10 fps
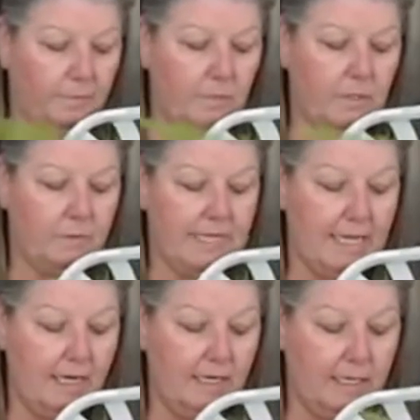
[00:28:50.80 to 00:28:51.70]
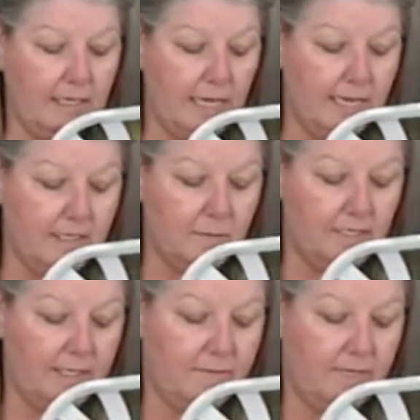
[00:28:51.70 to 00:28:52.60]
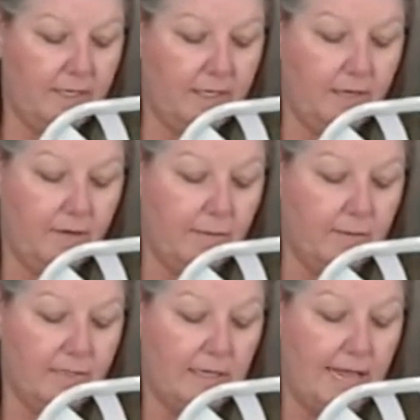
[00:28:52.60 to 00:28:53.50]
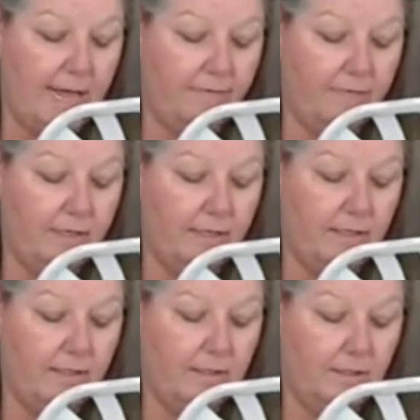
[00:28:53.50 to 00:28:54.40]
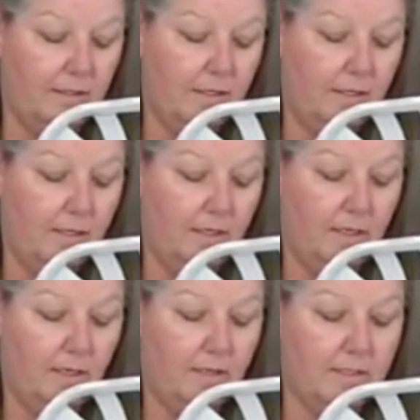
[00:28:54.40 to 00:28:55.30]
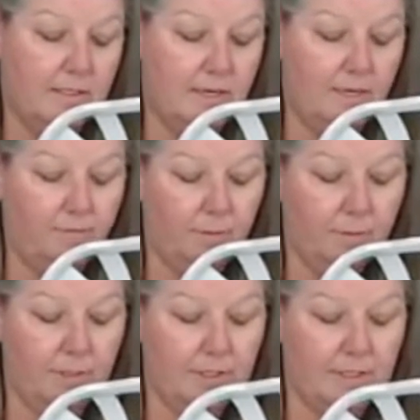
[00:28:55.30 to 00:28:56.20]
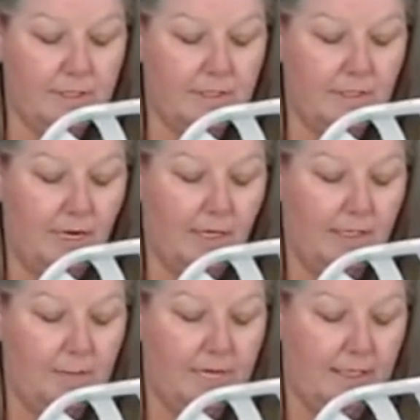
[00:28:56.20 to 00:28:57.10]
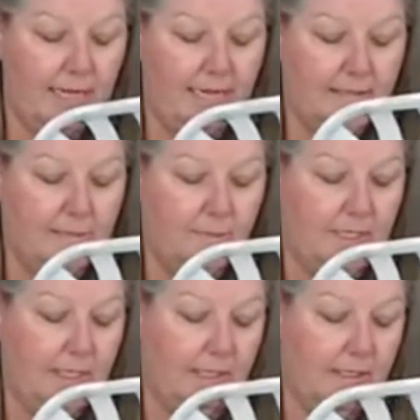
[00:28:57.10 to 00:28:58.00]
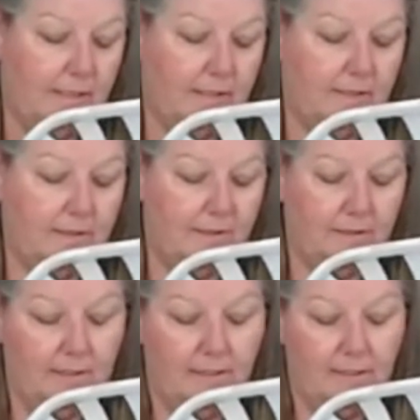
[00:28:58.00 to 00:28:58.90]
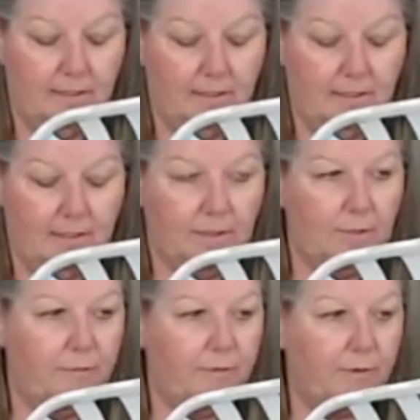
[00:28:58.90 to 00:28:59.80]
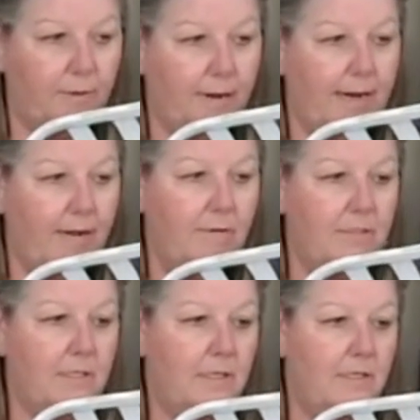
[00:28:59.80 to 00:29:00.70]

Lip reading: I was editing last week's video and I was laughing at all the stuff we were talking about last week and goofing around.